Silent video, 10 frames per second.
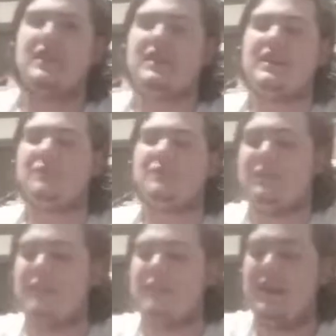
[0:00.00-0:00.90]
end up
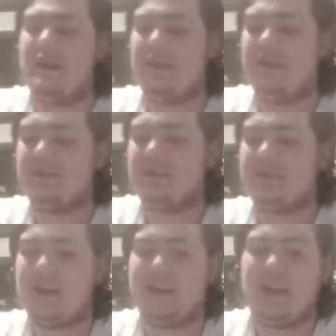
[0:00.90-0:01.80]
being
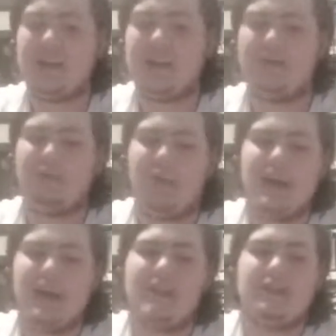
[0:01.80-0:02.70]
kind of
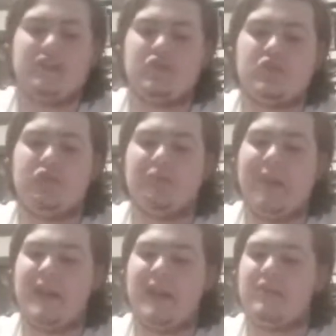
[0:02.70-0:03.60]
mind controlled
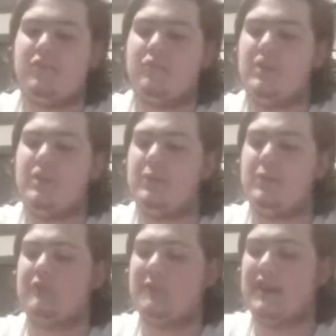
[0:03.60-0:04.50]
back to the original
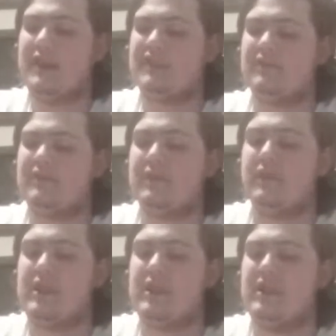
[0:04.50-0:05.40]
Weapon X
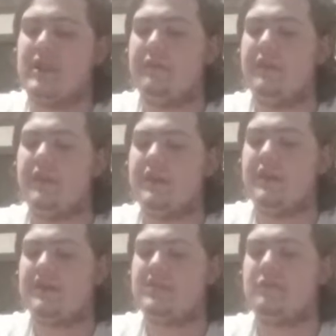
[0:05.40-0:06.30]
facility, and you have
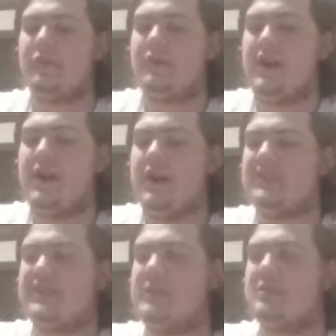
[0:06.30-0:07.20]
Silver Fox,
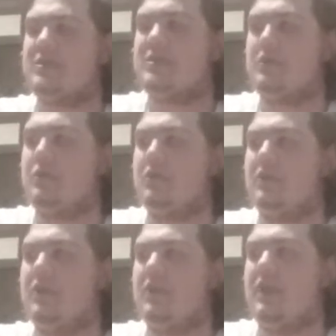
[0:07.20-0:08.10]
Sabretooth,
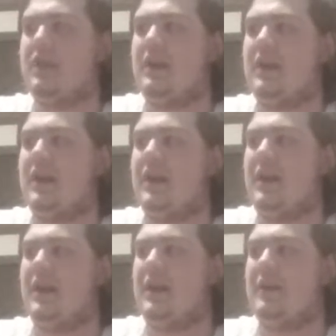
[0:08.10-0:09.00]

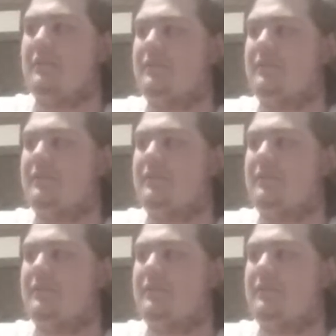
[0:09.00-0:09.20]
uh,